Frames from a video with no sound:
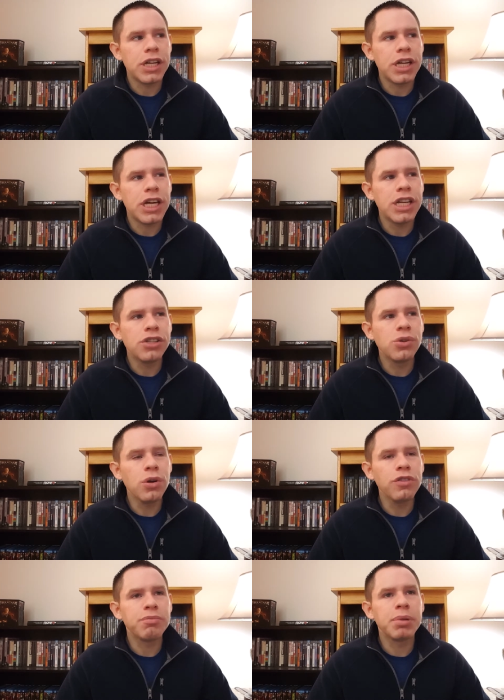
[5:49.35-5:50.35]
He's
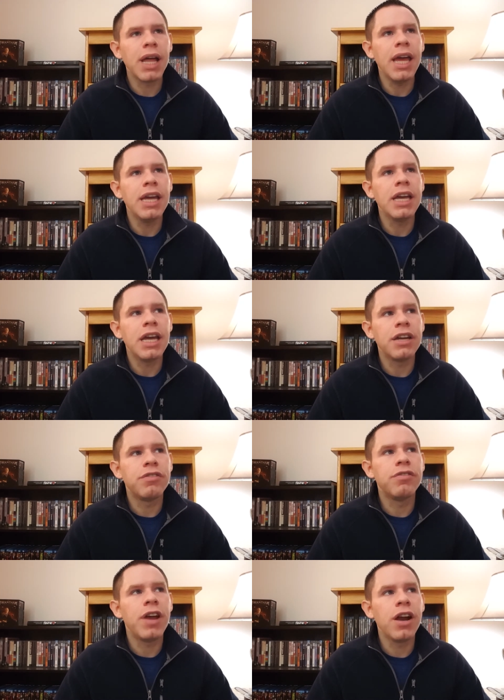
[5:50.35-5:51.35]
sort of playing it
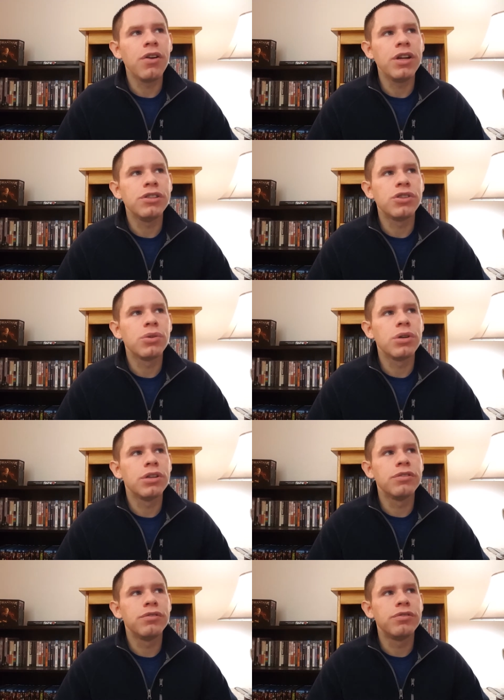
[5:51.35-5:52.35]
very sort
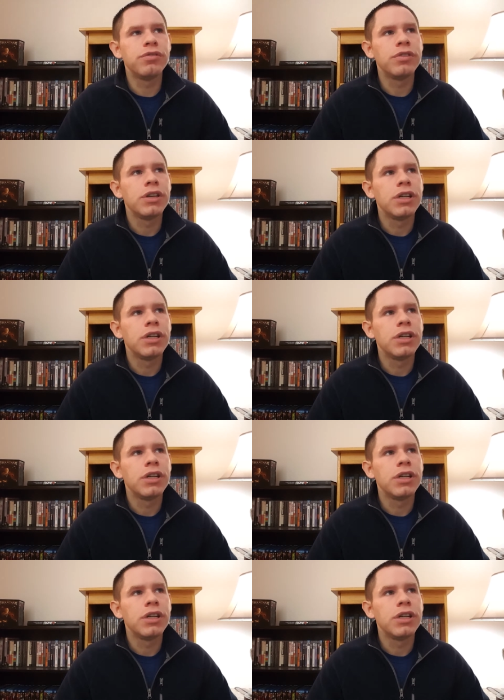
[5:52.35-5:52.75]
of